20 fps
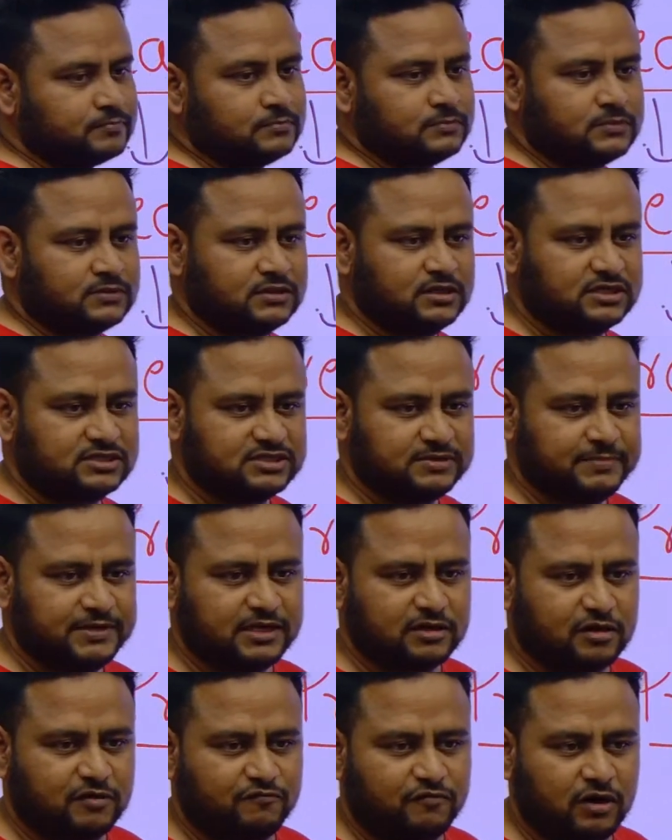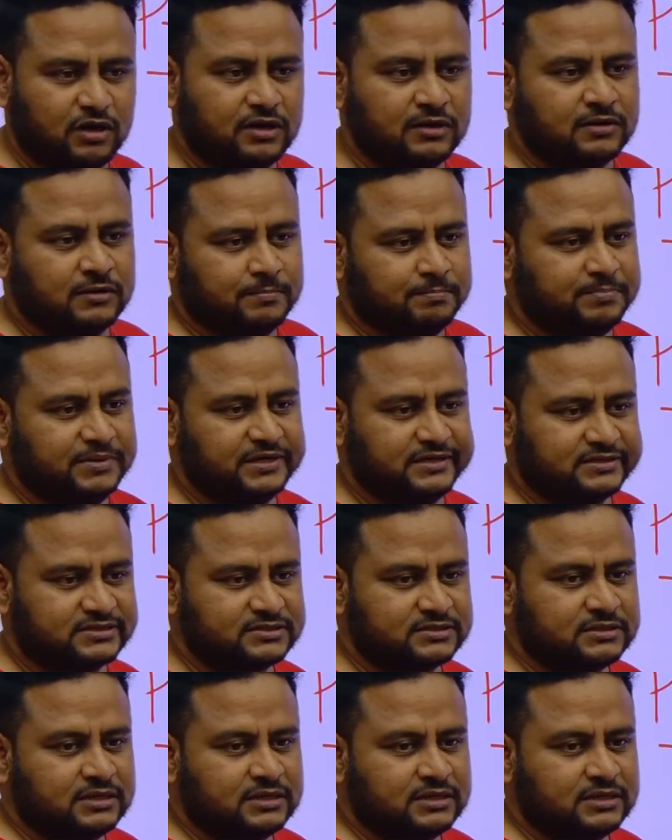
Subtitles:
That is the meaning of what? Means.